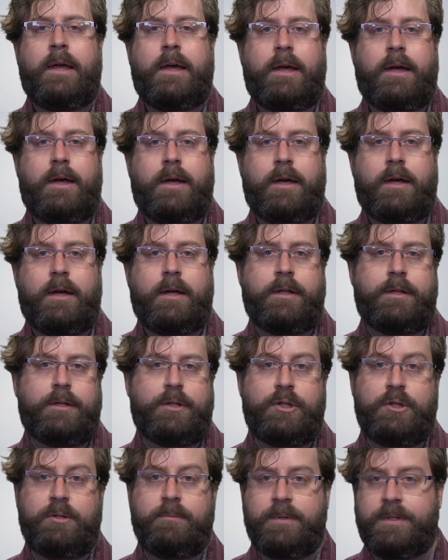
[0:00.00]
And
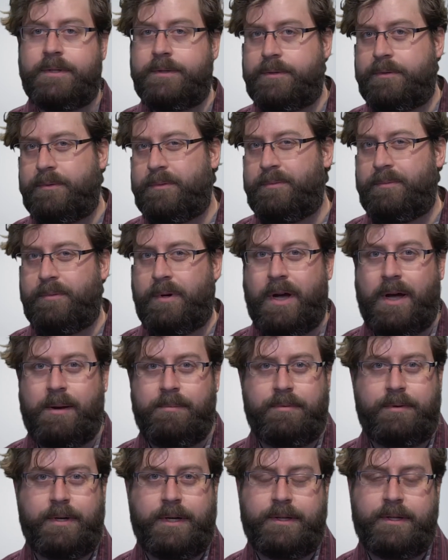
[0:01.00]
the humans who
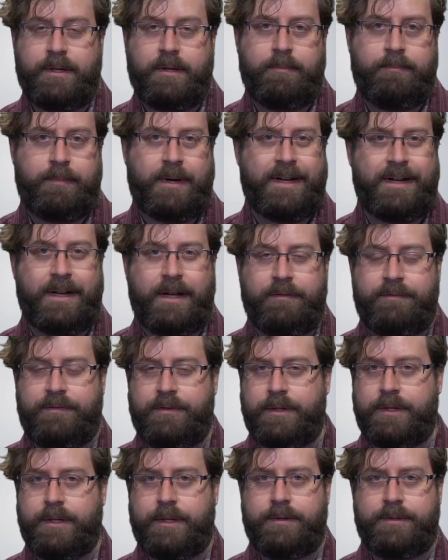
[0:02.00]
operate them may not
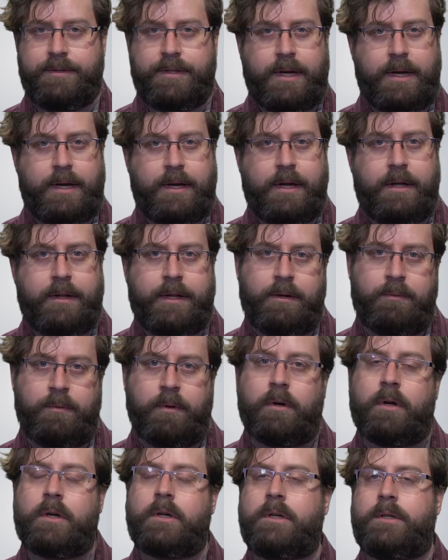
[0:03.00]
fully understand how they
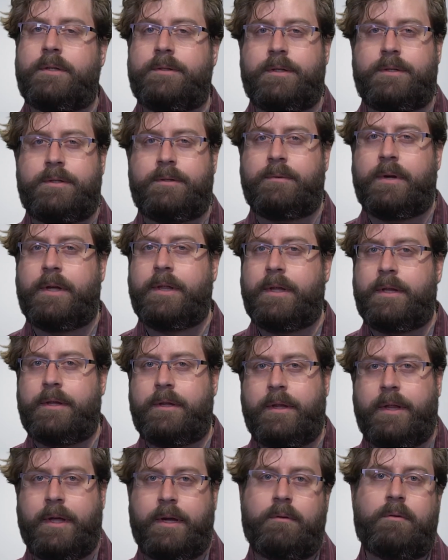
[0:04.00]
work in such a way that
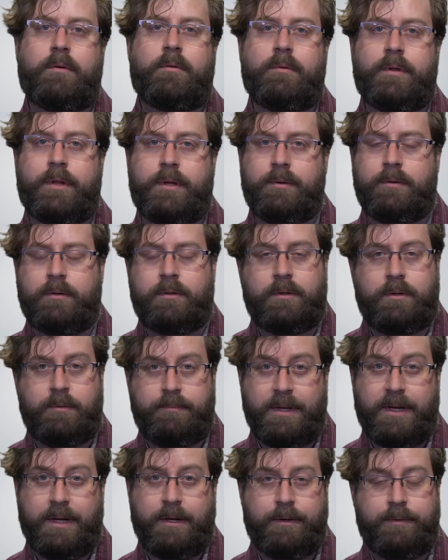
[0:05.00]
they could
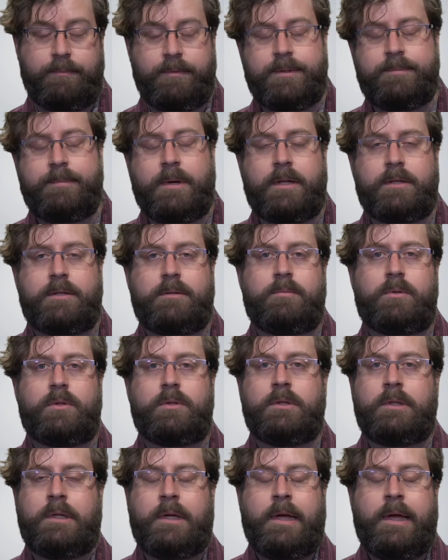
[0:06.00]
be held
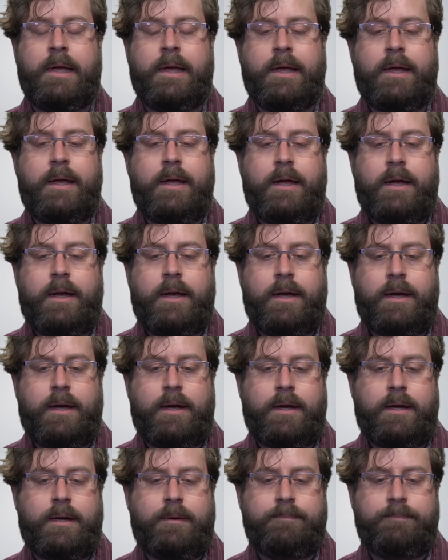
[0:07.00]
responsible.
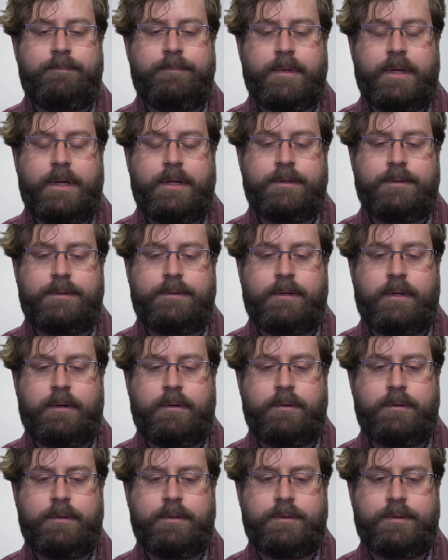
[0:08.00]
And
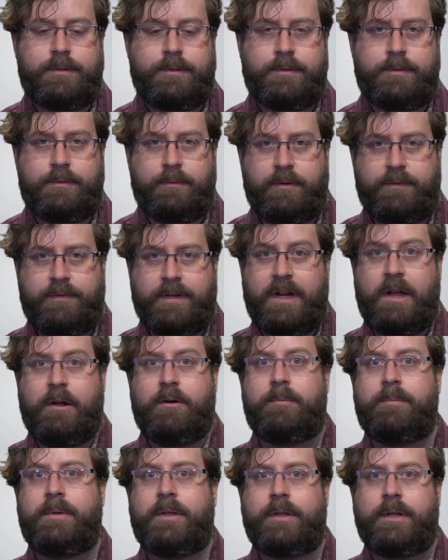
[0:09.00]
so there's this sort of
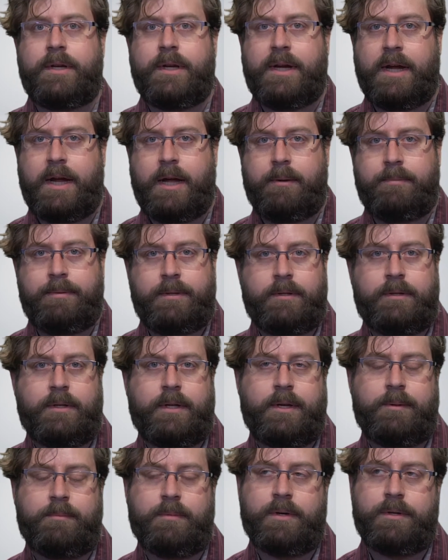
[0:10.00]
accountability gap
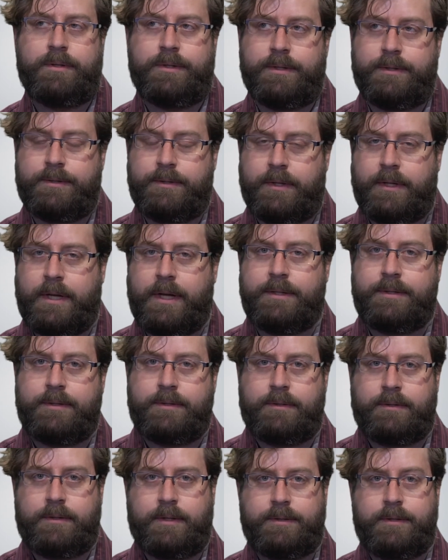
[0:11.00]
that emerges, and
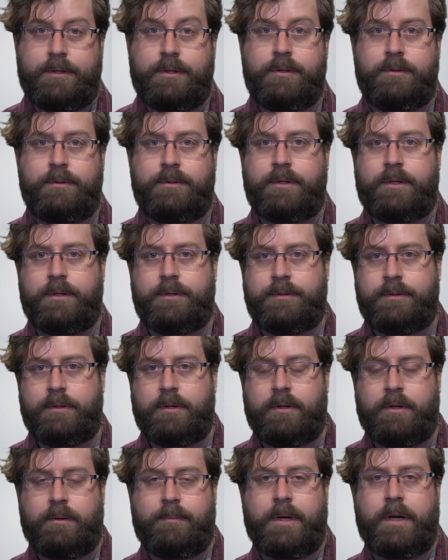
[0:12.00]
that's a huge
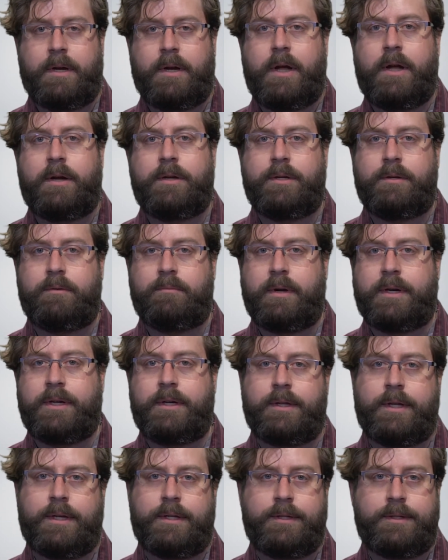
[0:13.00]
concern about how do you
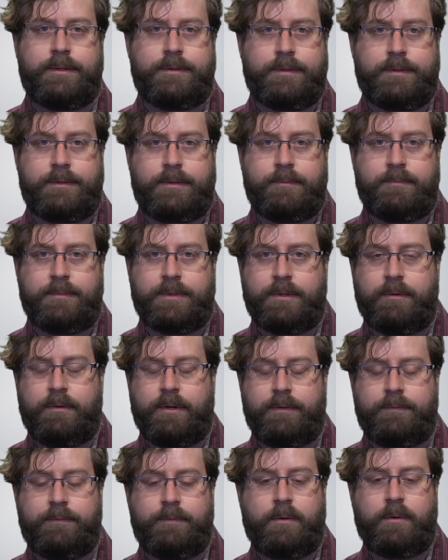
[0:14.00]
regulate these systems
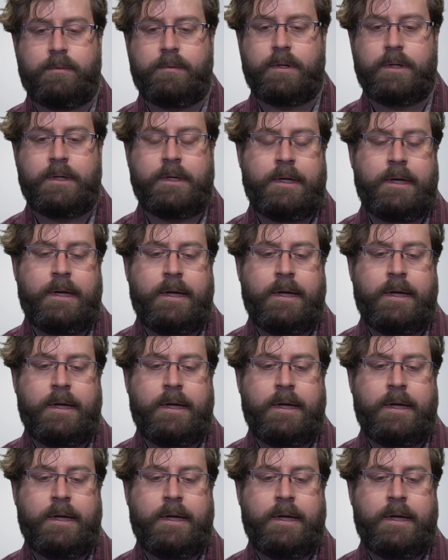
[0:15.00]
going forward.